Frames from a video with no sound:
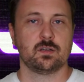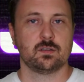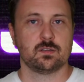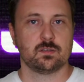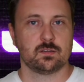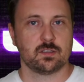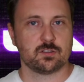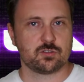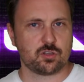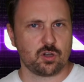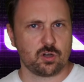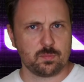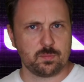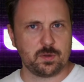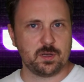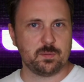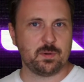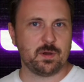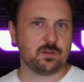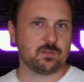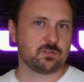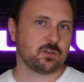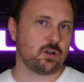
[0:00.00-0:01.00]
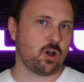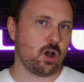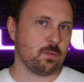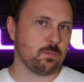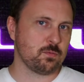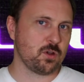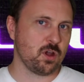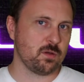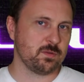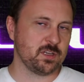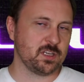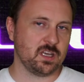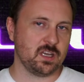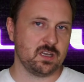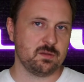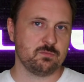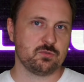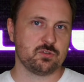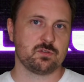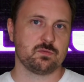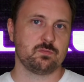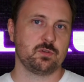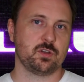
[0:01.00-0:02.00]
Let's talk a bit about upcoming
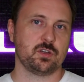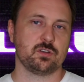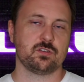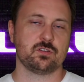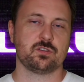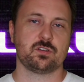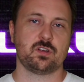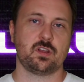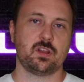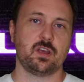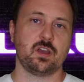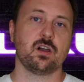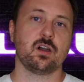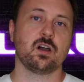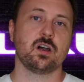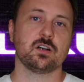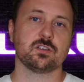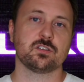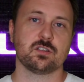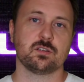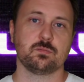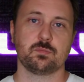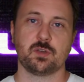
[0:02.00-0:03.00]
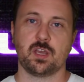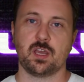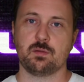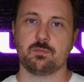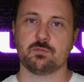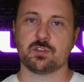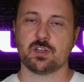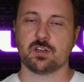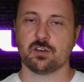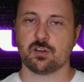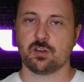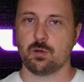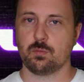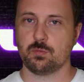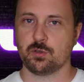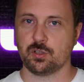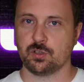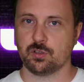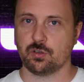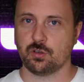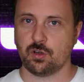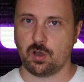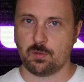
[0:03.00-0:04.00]
games, because there are some games that
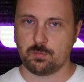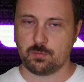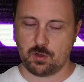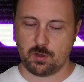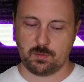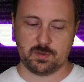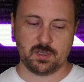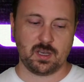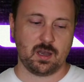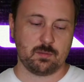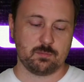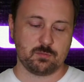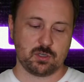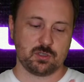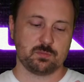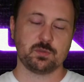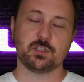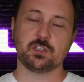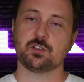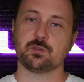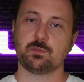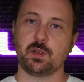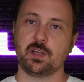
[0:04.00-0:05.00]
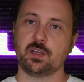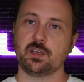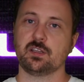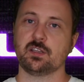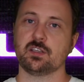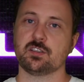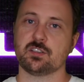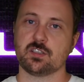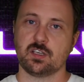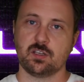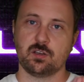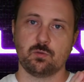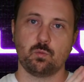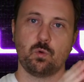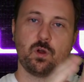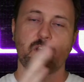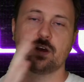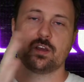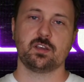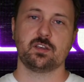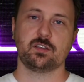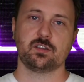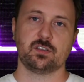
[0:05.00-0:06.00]
are upcoming. I'm going to be splitting this in what
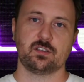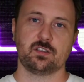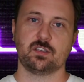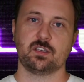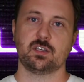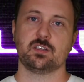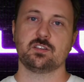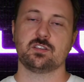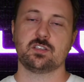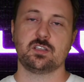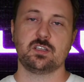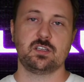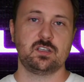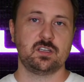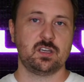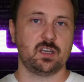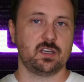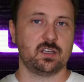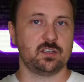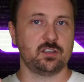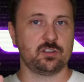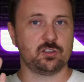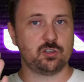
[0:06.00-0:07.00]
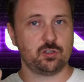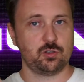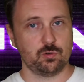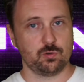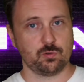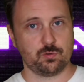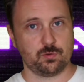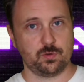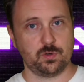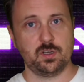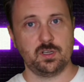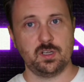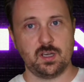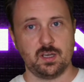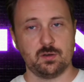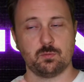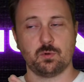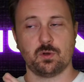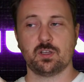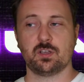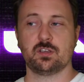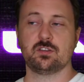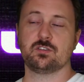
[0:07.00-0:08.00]
I can see in Q3 and
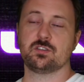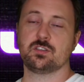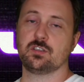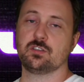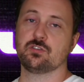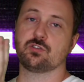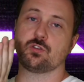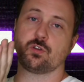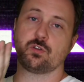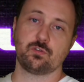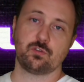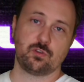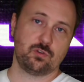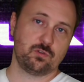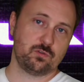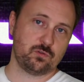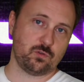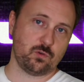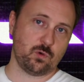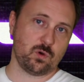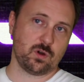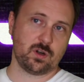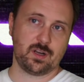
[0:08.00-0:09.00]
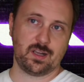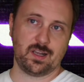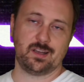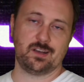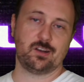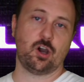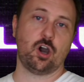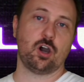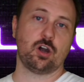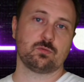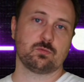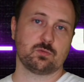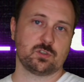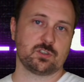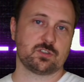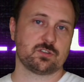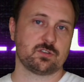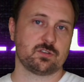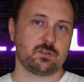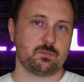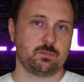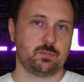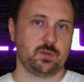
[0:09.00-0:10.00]
what I can see in sort of Q4 and
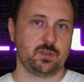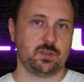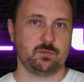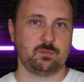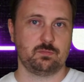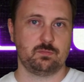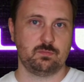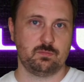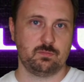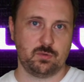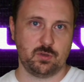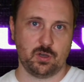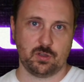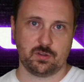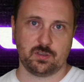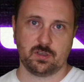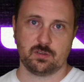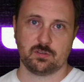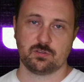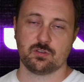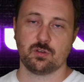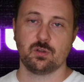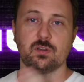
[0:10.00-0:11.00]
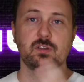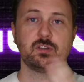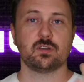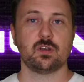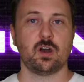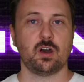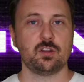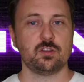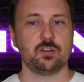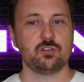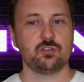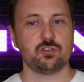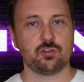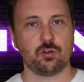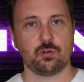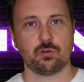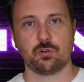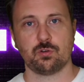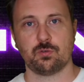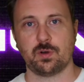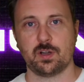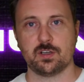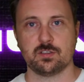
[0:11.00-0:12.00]
onwards beyond there. So on the short
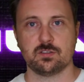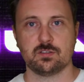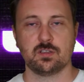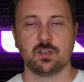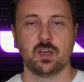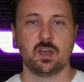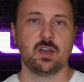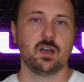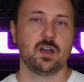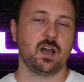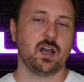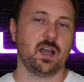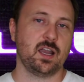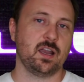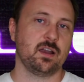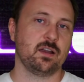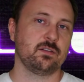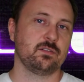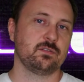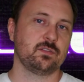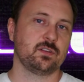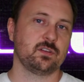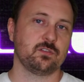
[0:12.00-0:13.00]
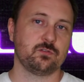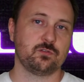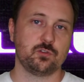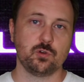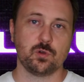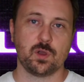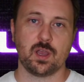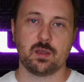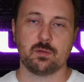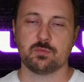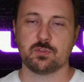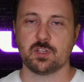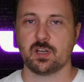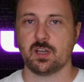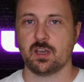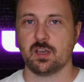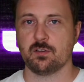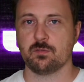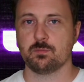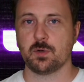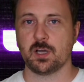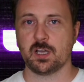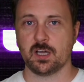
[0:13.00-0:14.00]
horizon, I have a few games that I
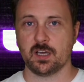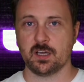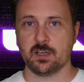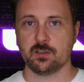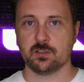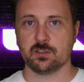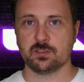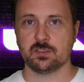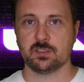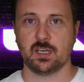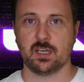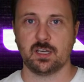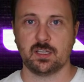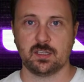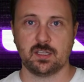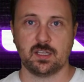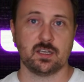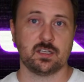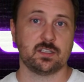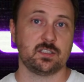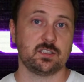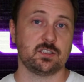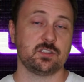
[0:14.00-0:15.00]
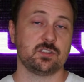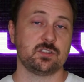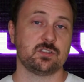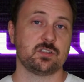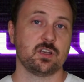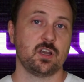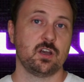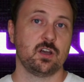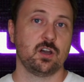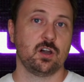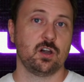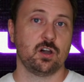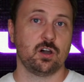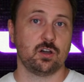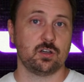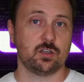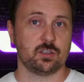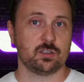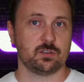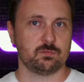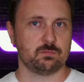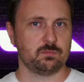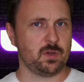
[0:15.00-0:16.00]
have my eye on, and that is
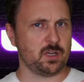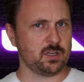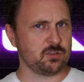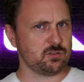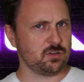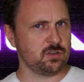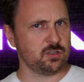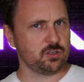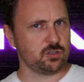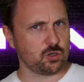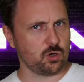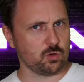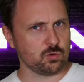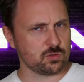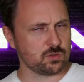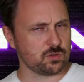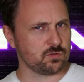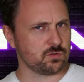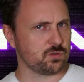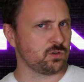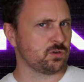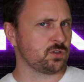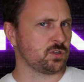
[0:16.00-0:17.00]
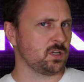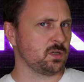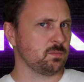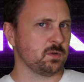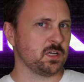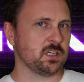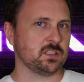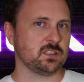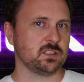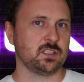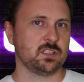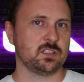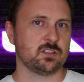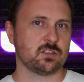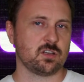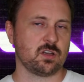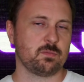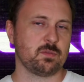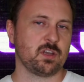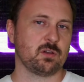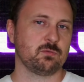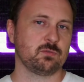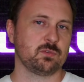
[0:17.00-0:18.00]
actually Ghost of Tsuchima is
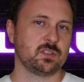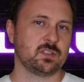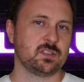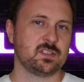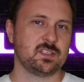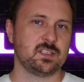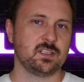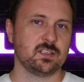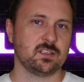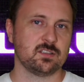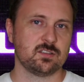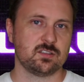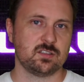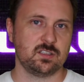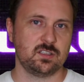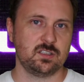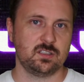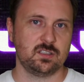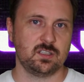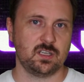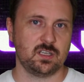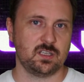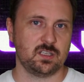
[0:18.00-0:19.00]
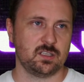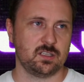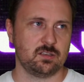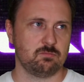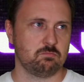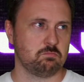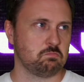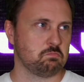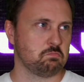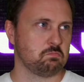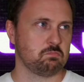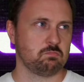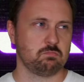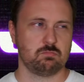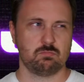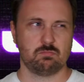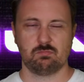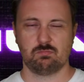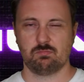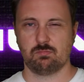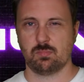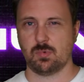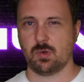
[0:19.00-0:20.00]
coming out with a DLC in
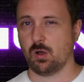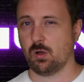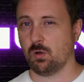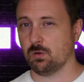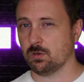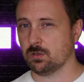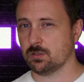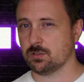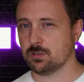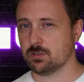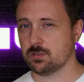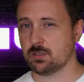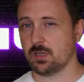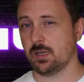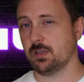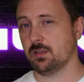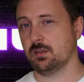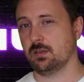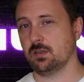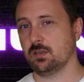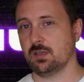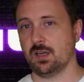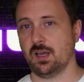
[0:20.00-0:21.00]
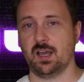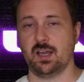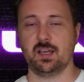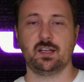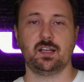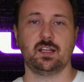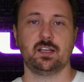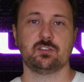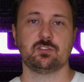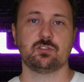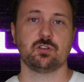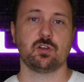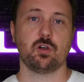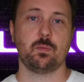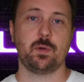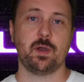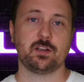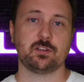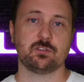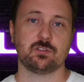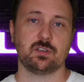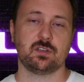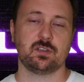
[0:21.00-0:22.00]
August, I think. I'd like to go
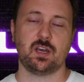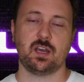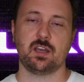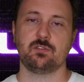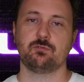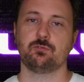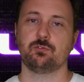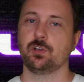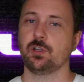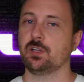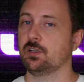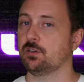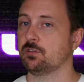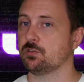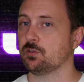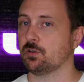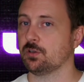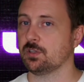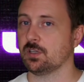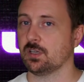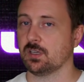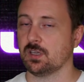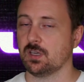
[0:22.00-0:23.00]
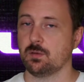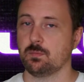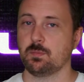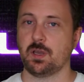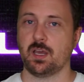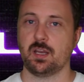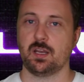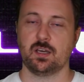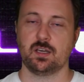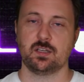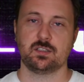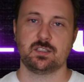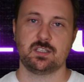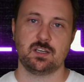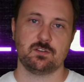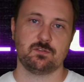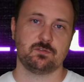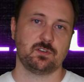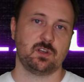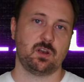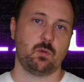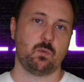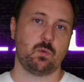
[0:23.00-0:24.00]
back to that. I really enjoyed that game, and I
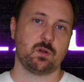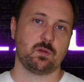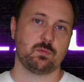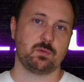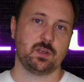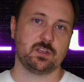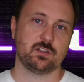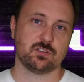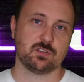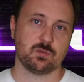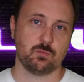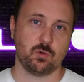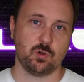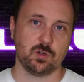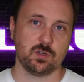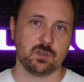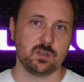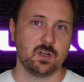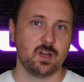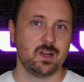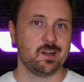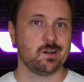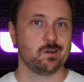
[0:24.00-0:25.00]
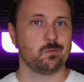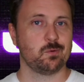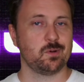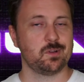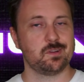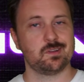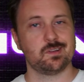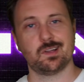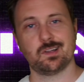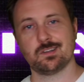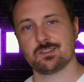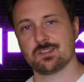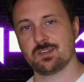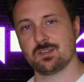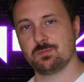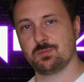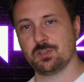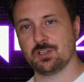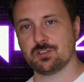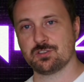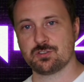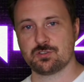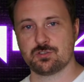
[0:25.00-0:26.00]
definitely want to play it some more. Whether that's going to be
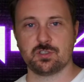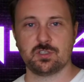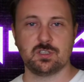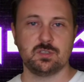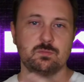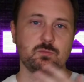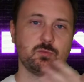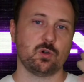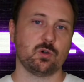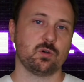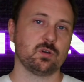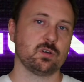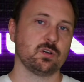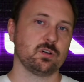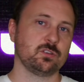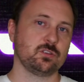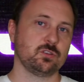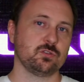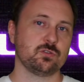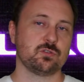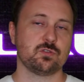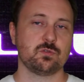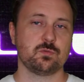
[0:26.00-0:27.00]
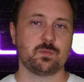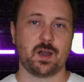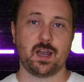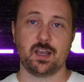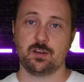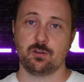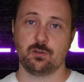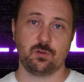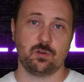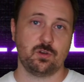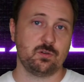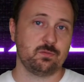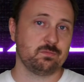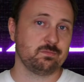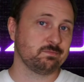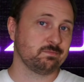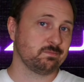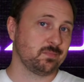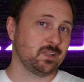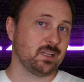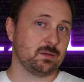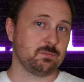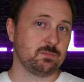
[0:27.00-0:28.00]
on stream or on YouTube, I don't know.
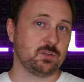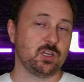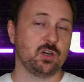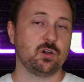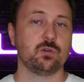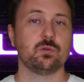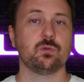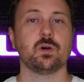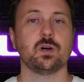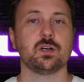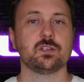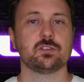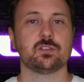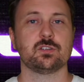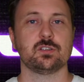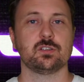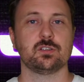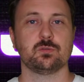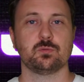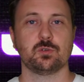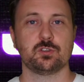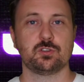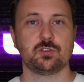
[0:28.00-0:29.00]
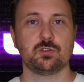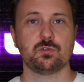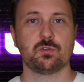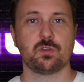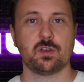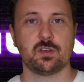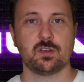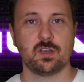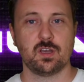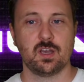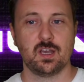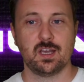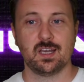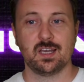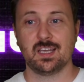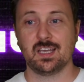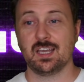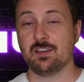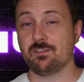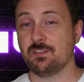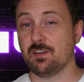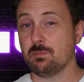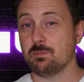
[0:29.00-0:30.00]
Let me know what you think.
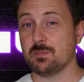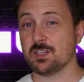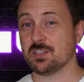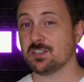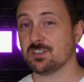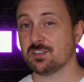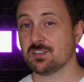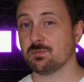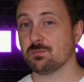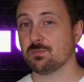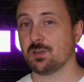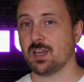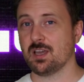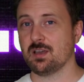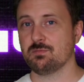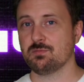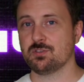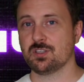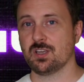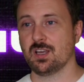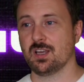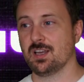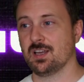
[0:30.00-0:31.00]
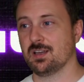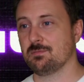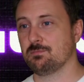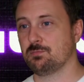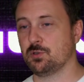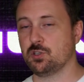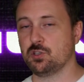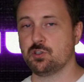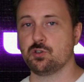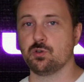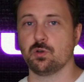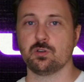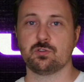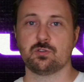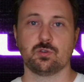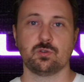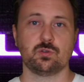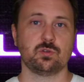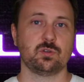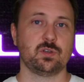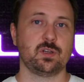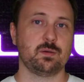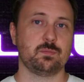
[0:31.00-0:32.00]
If I'm missing some games, be sure
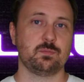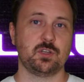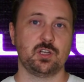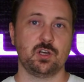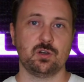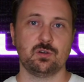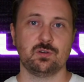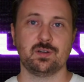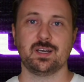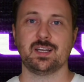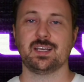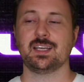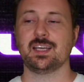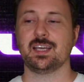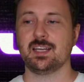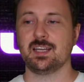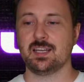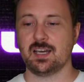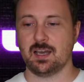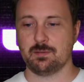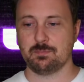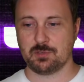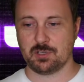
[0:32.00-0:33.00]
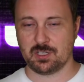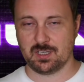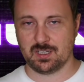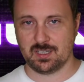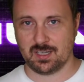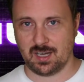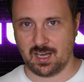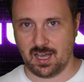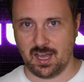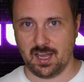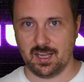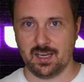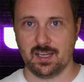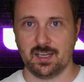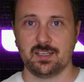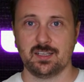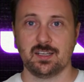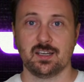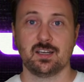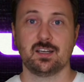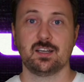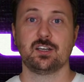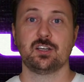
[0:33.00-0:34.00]
to let me know. And again, I'm going to highlight
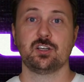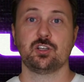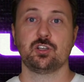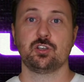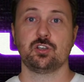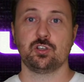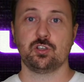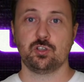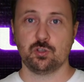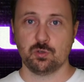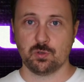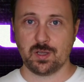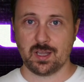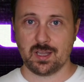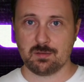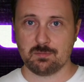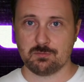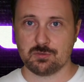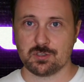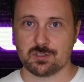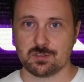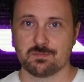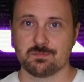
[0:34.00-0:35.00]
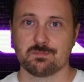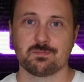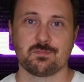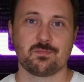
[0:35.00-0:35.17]
new games.